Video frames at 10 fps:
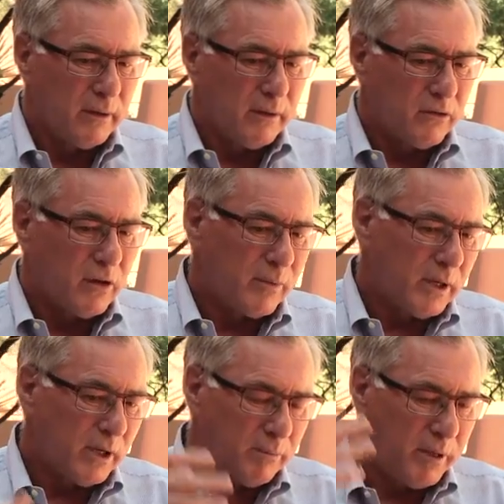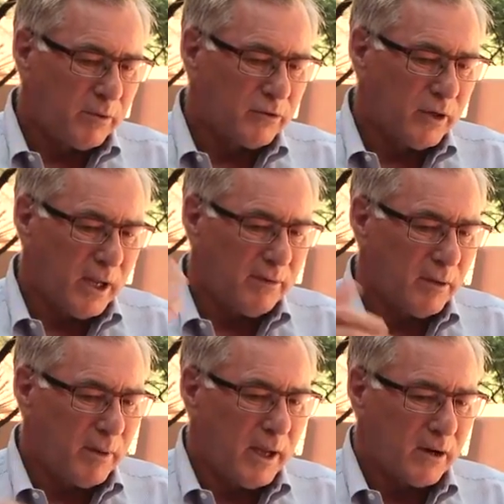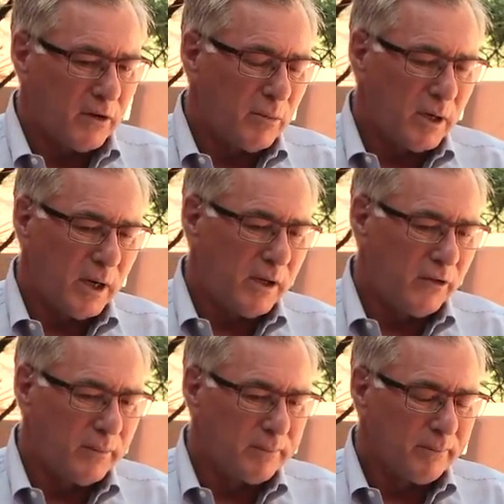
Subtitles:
something that people should have in the back of their minds.